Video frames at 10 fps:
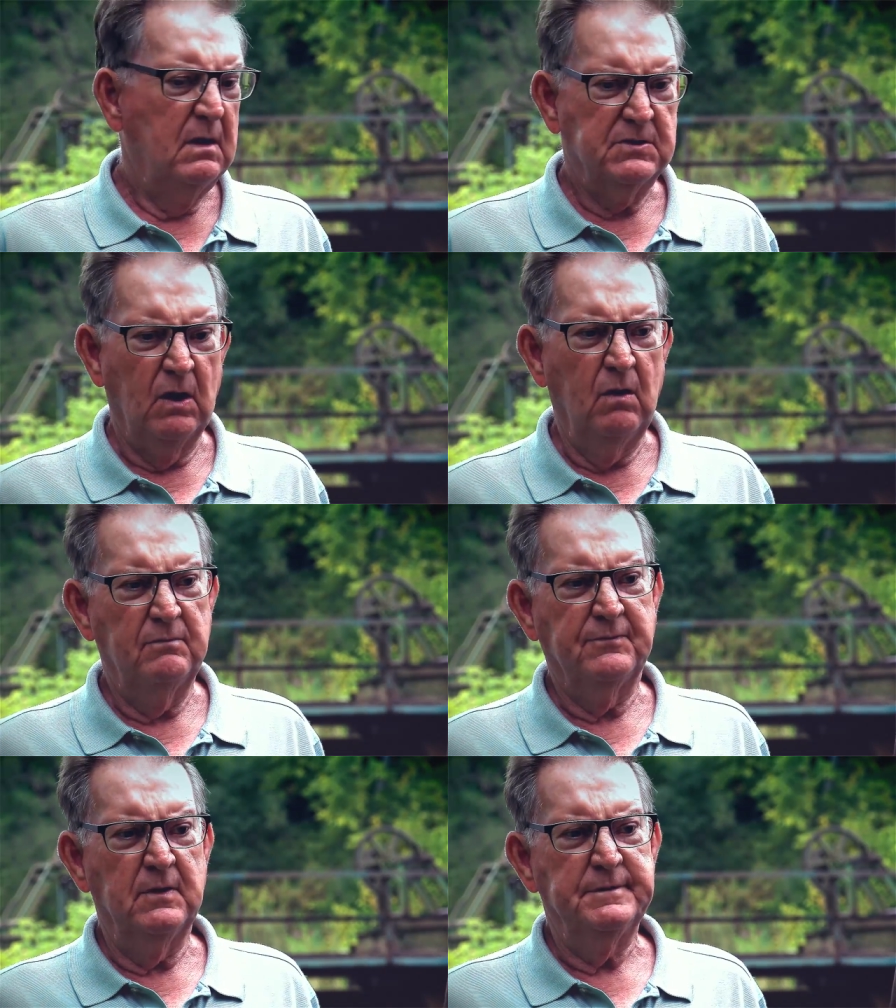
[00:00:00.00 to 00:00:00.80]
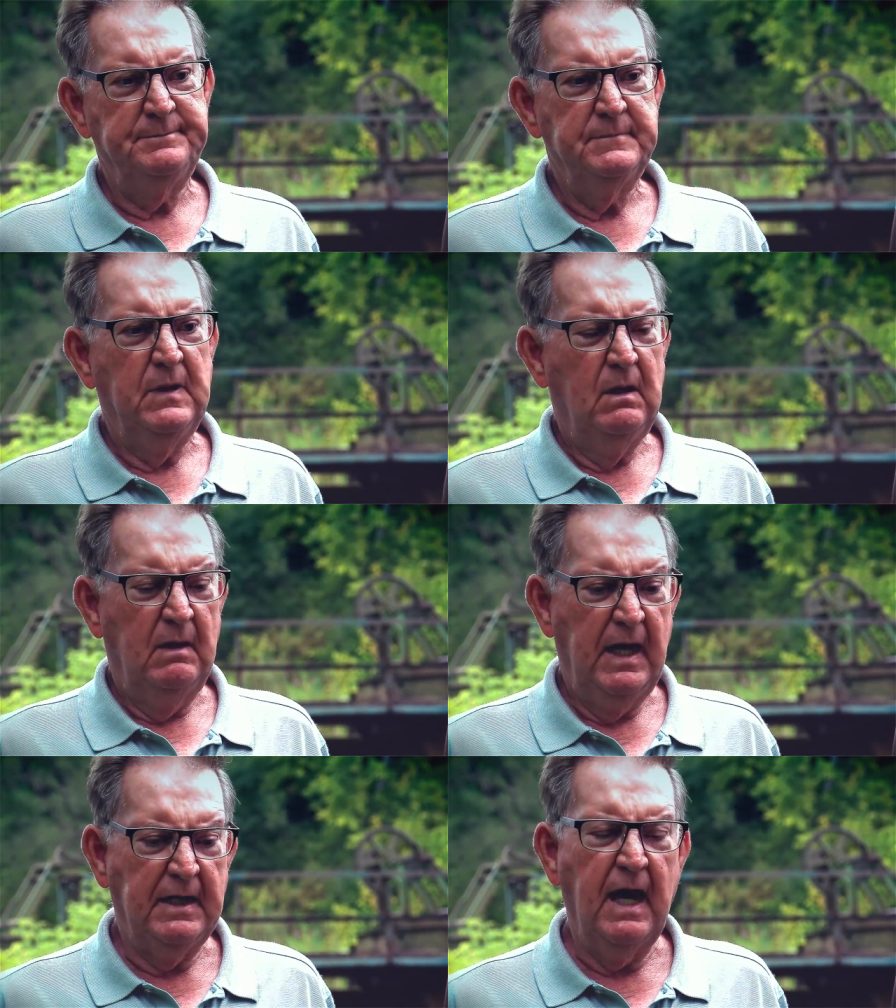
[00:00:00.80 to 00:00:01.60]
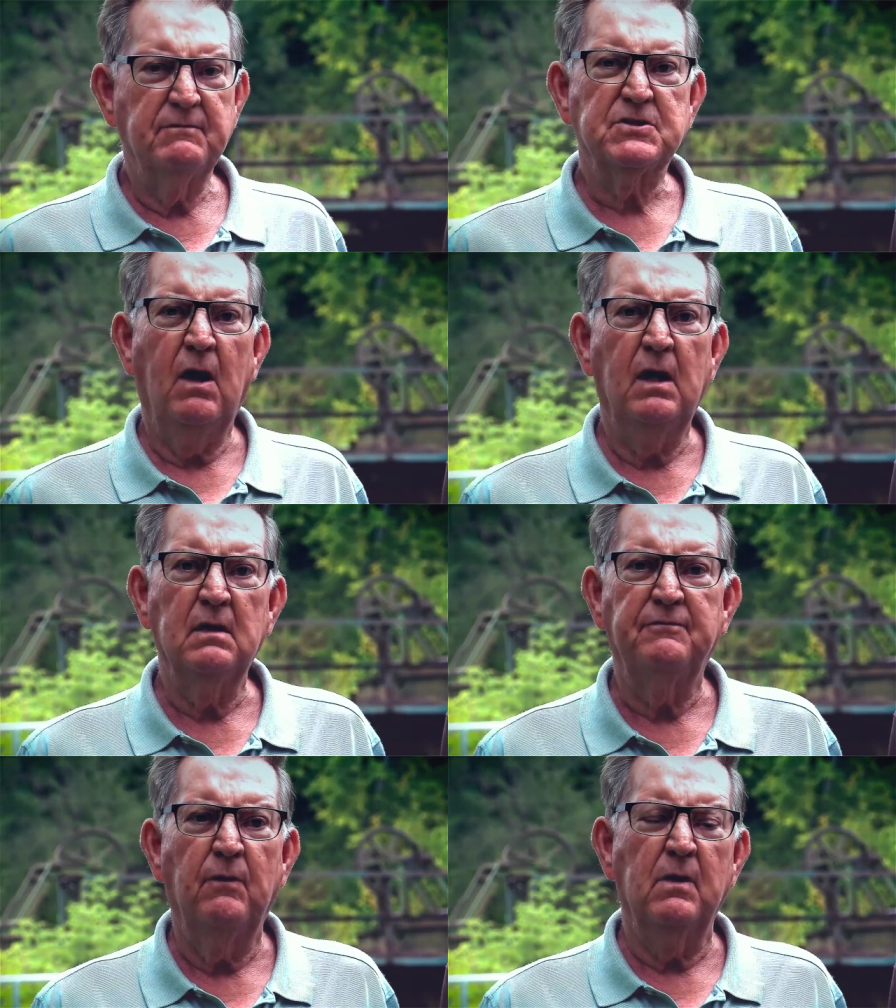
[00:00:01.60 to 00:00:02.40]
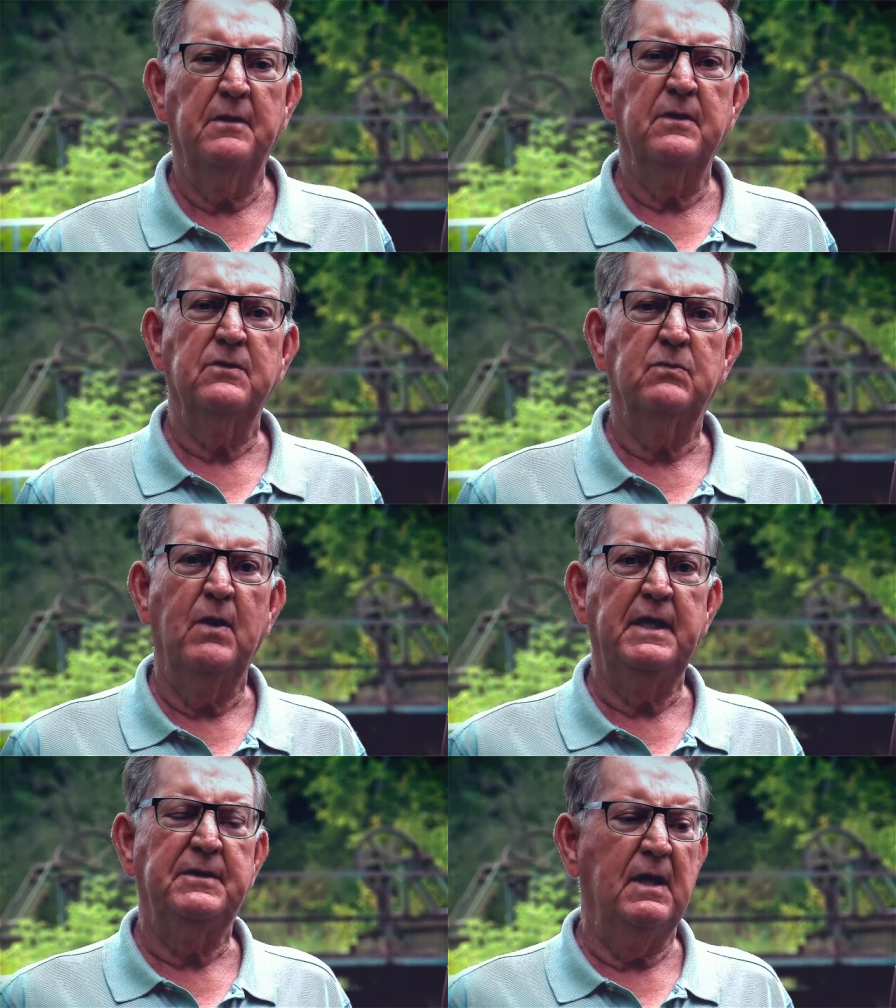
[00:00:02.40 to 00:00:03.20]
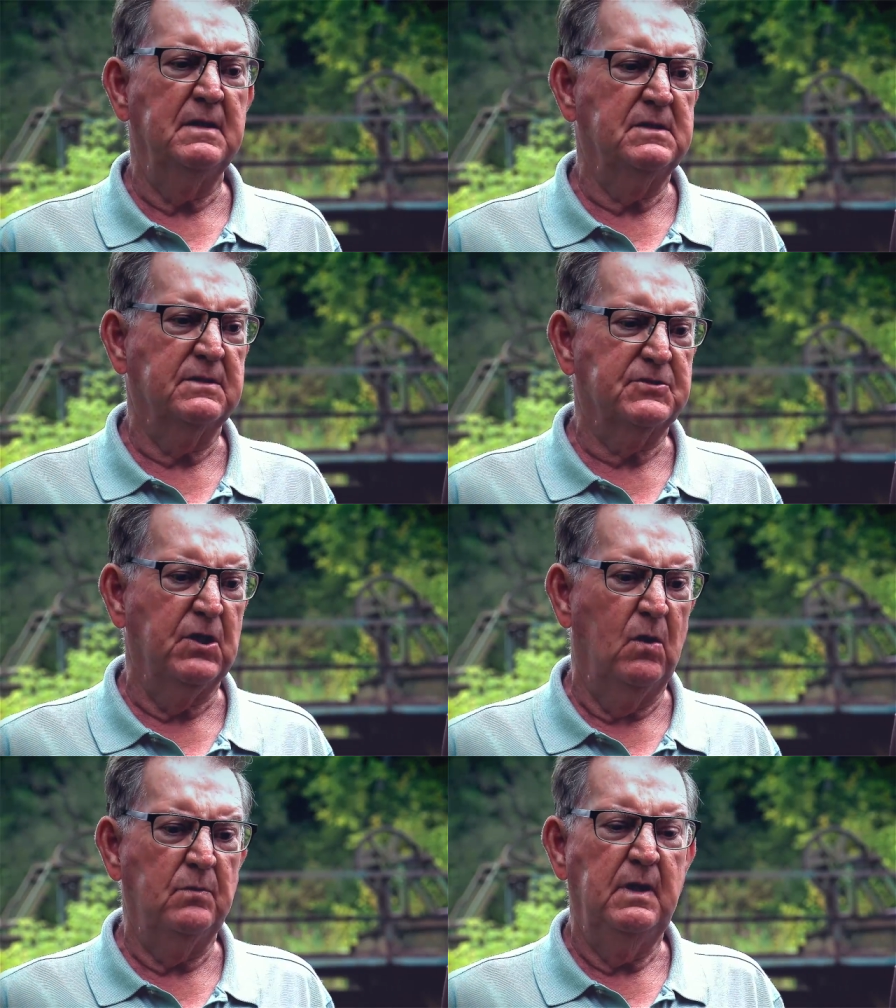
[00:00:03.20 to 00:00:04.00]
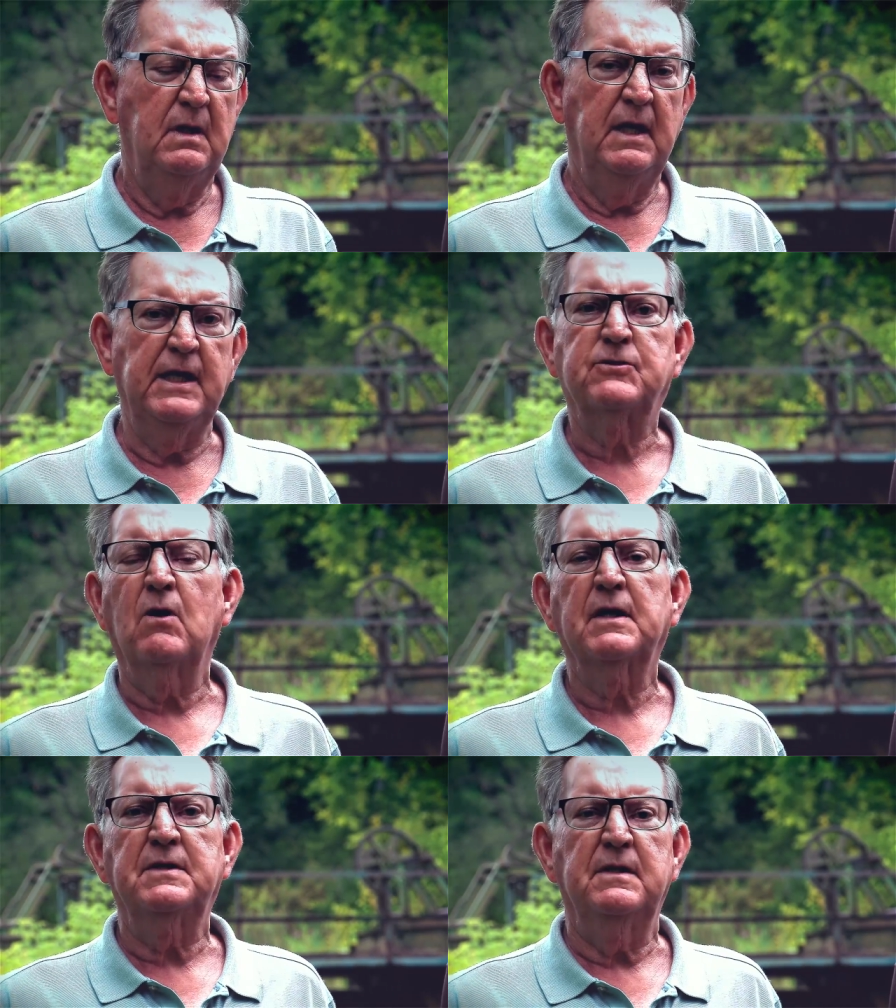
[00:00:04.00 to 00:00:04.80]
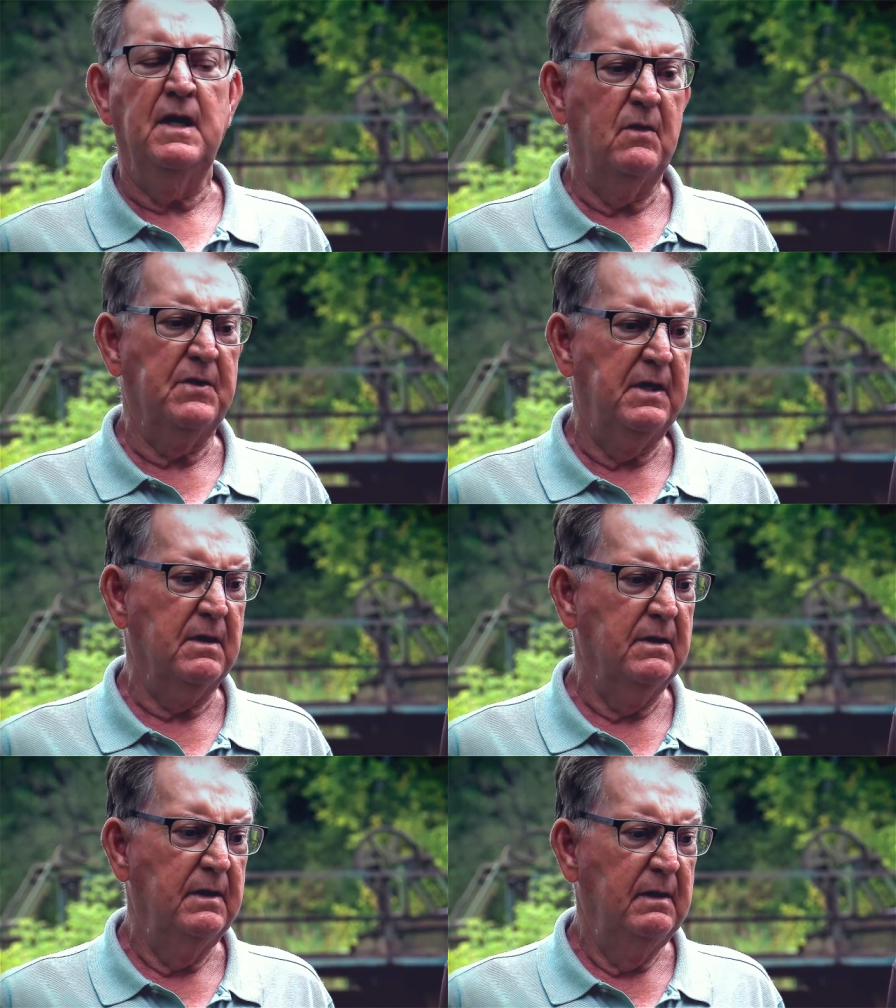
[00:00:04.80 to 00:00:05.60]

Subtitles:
So he gave us all the 420 tons of stone. He trucked it down here